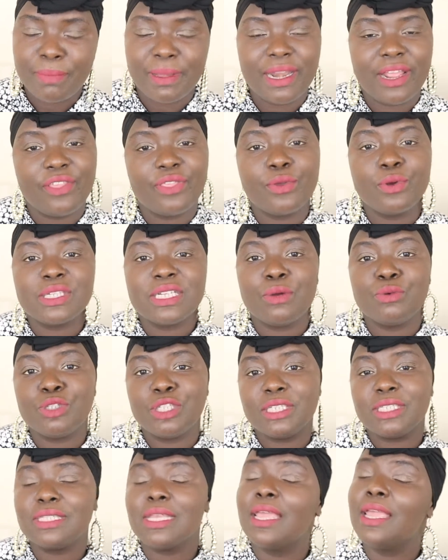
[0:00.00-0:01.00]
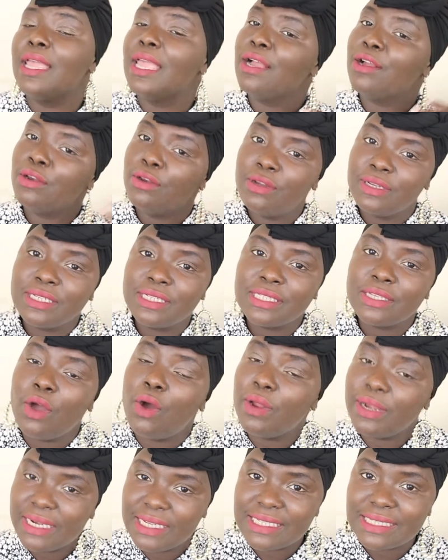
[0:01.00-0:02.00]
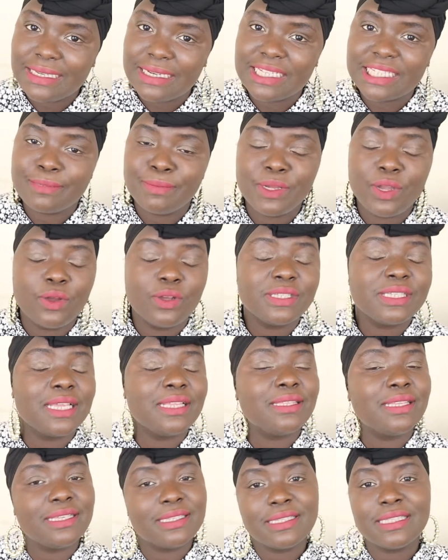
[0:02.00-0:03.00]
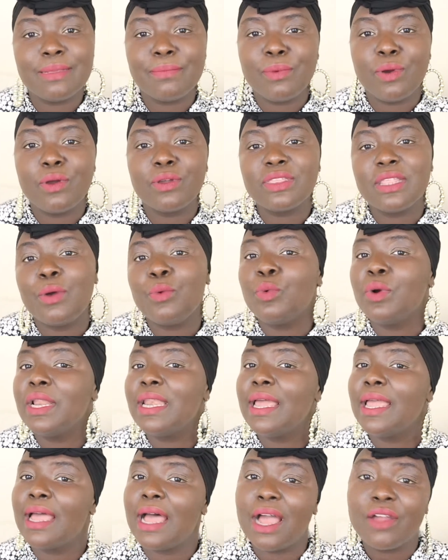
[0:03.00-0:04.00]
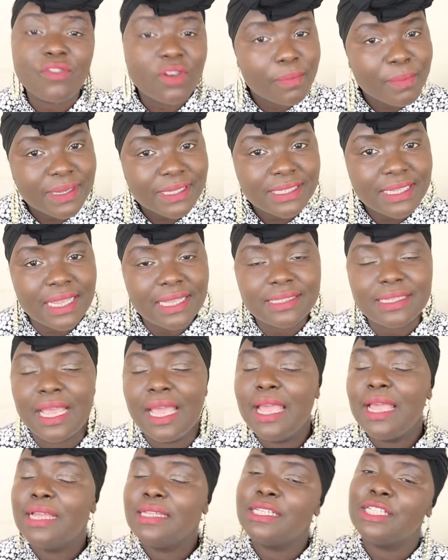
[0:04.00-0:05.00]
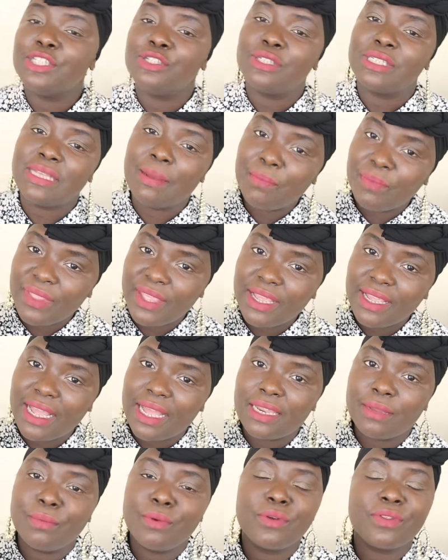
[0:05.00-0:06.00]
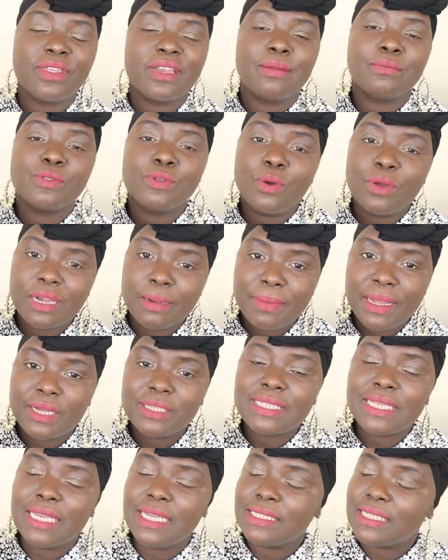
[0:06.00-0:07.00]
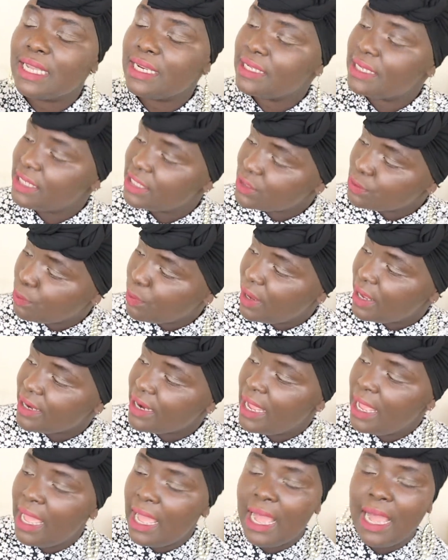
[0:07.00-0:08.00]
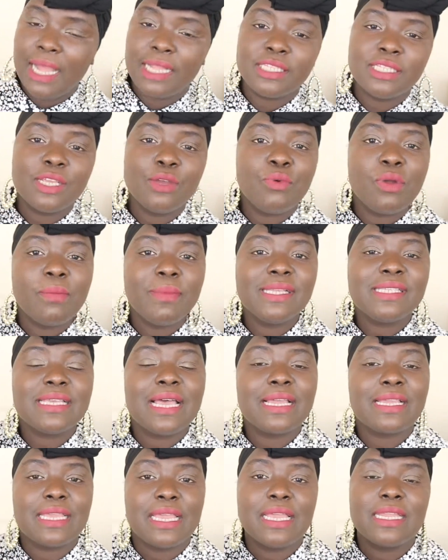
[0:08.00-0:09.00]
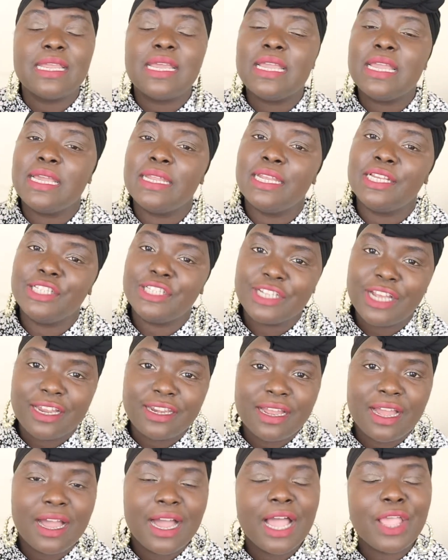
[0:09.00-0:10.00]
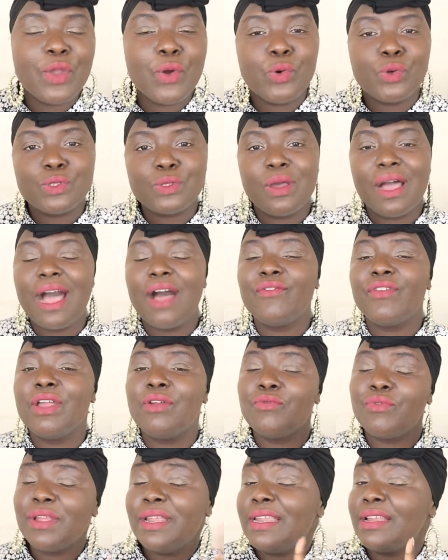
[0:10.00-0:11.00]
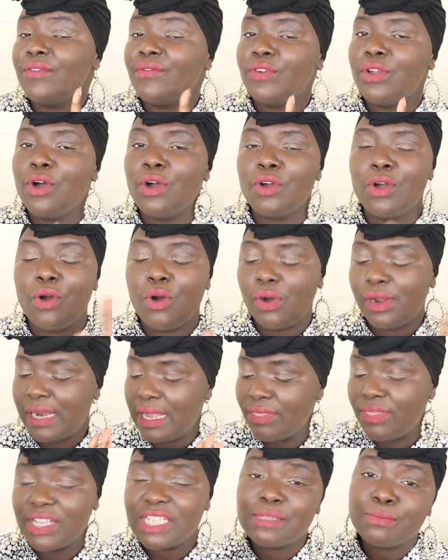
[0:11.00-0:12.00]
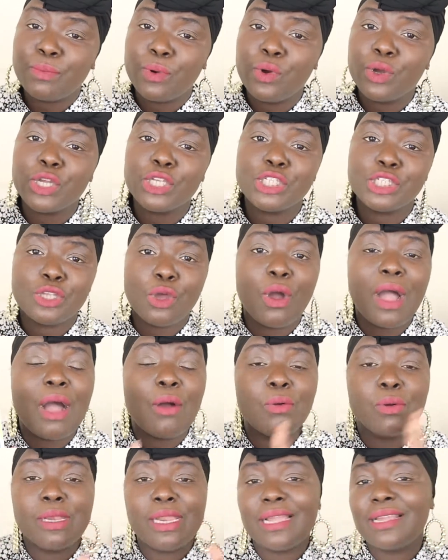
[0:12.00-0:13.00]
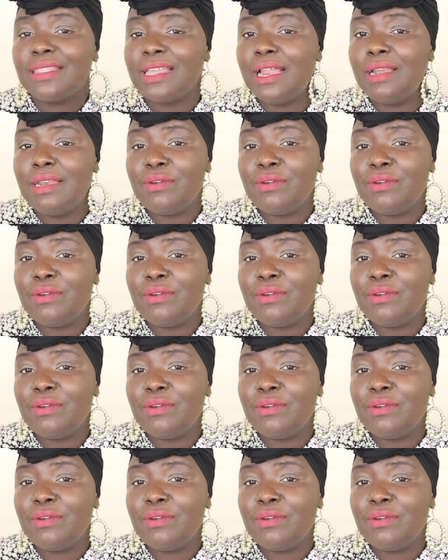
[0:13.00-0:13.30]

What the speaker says: but I thought I would just include it on this list because this is a book that will 100% teach you something, and the book that I'm talking about is this one, Until We Meet Again in Jannah. I also have a reading vlog on this book, so I will link that